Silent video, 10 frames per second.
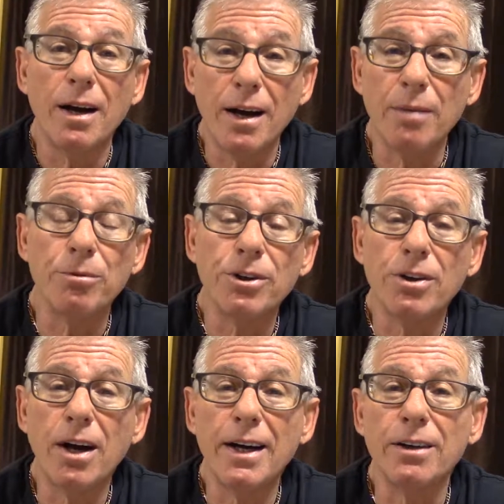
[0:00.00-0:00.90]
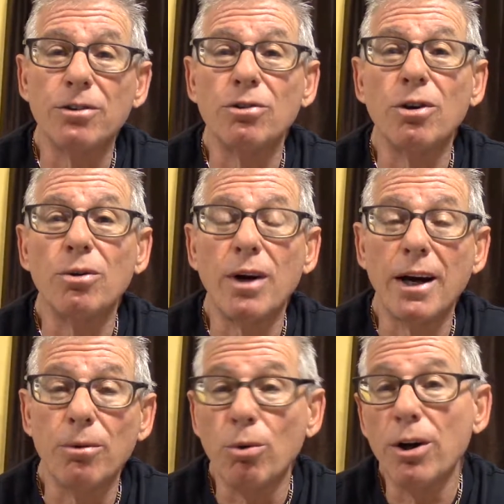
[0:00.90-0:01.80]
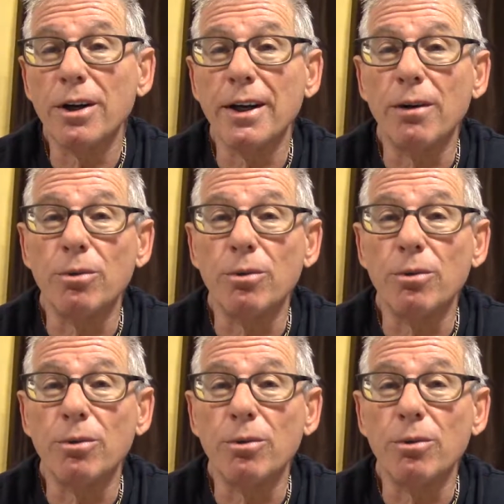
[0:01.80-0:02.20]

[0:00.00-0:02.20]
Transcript: I'm retired, so I work at